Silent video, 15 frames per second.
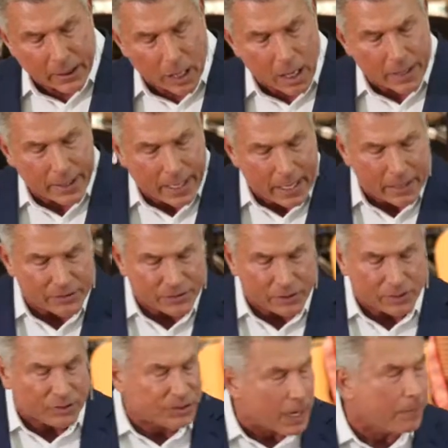God has
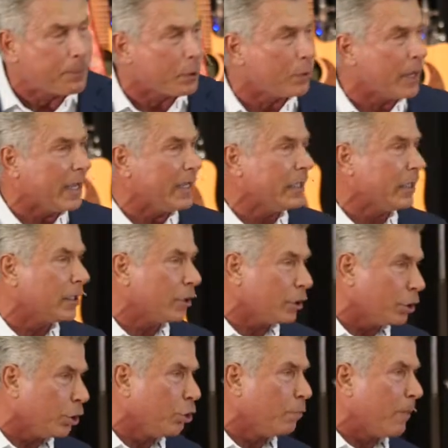separated
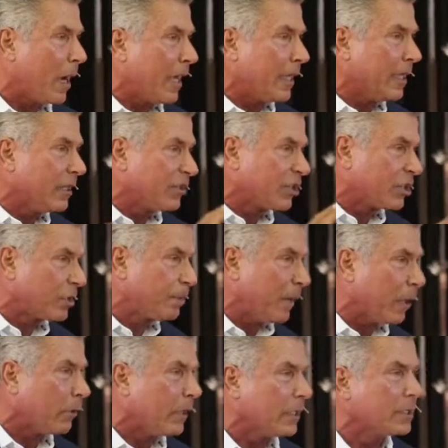you by His
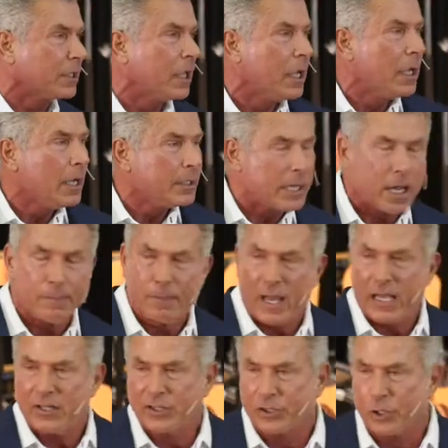Spirit, not
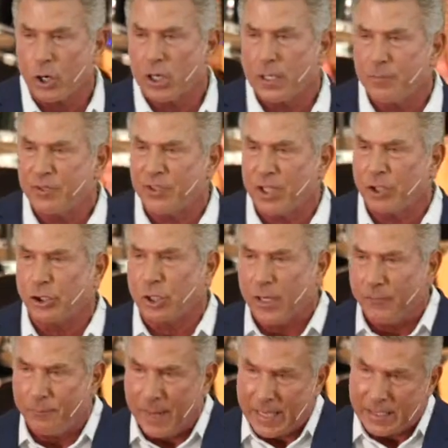by circumcision
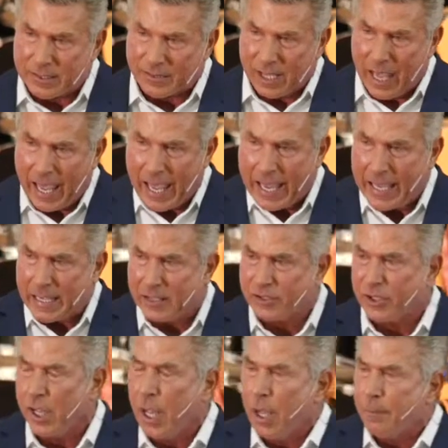of men's
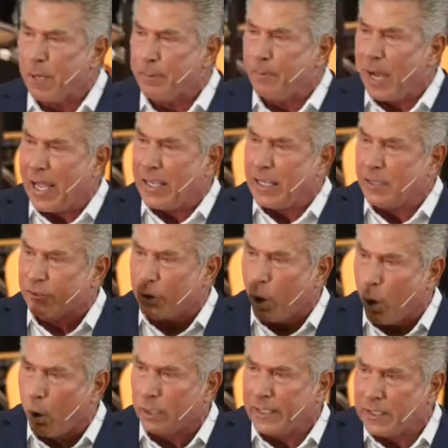hands, but by His
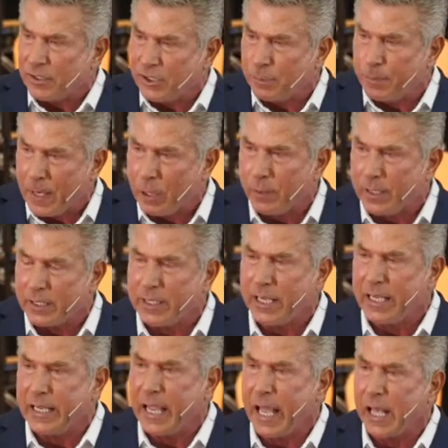Holy Spirit.
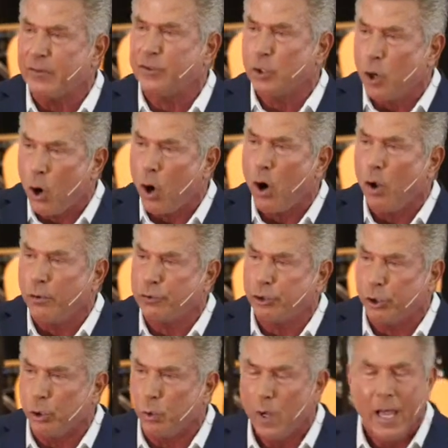He has called
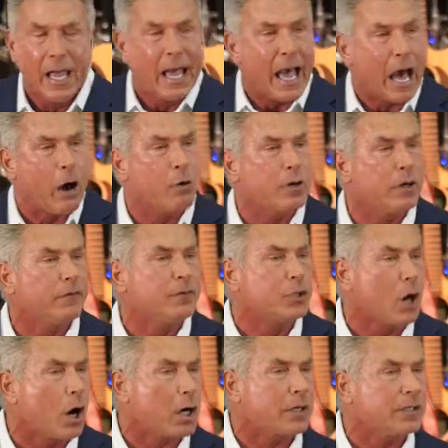you out of
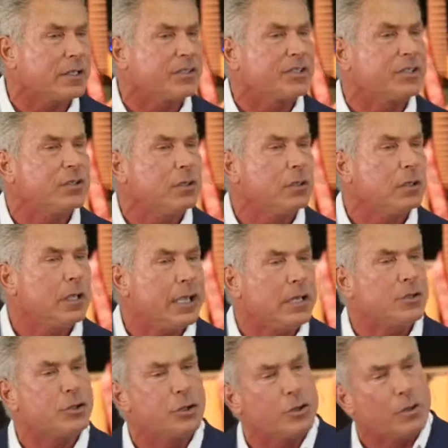darkness
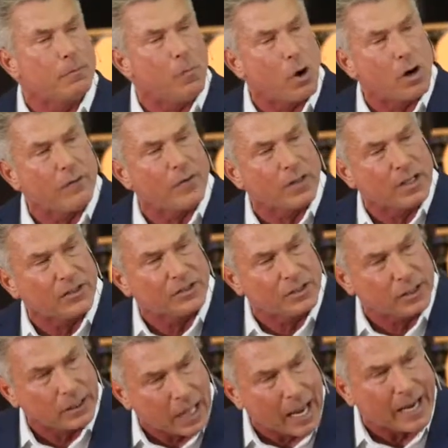into the
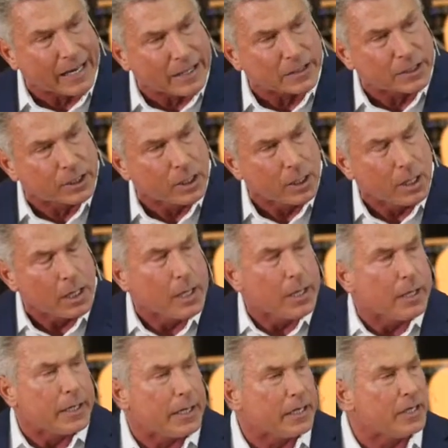marvelous light.
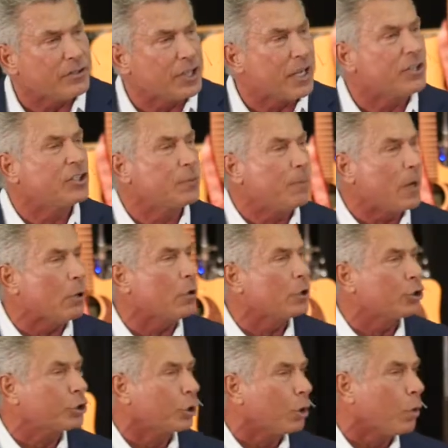It is a
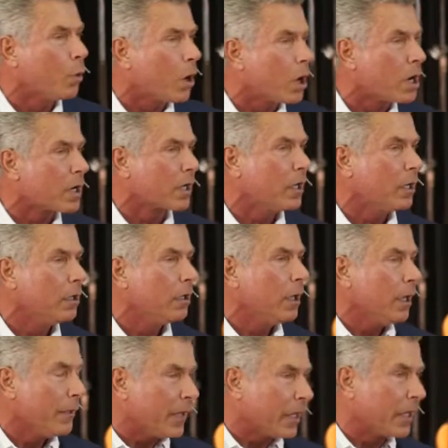spiritual work
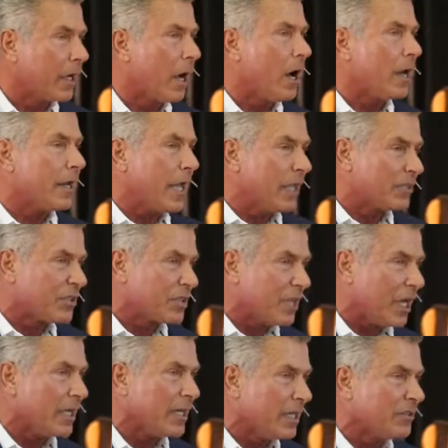that God has
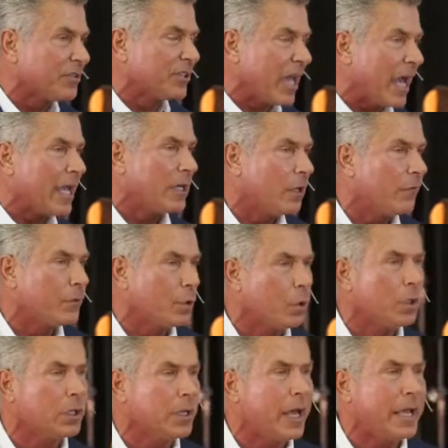done inside of
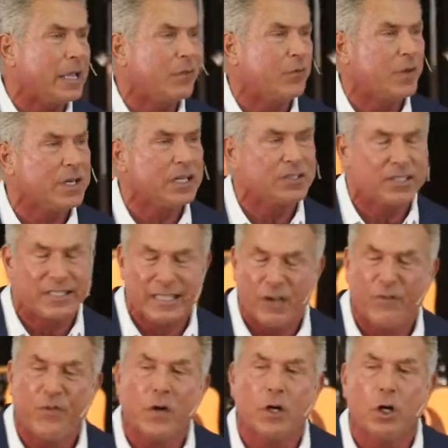your life, and it's
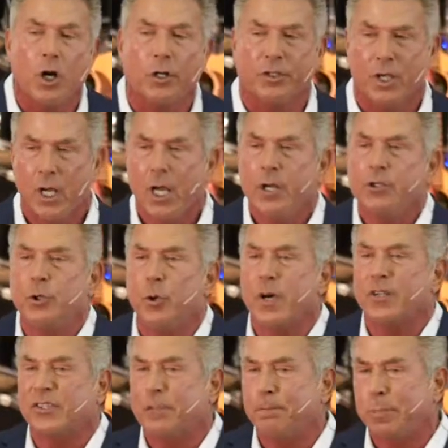difficult to
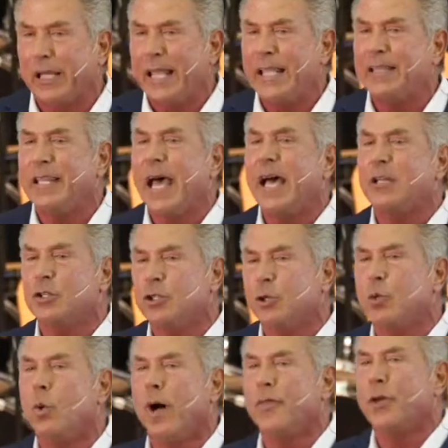explain that
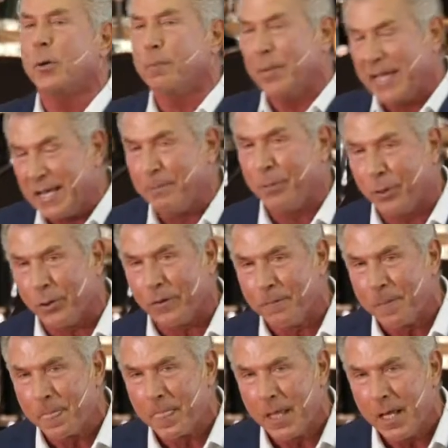to other people.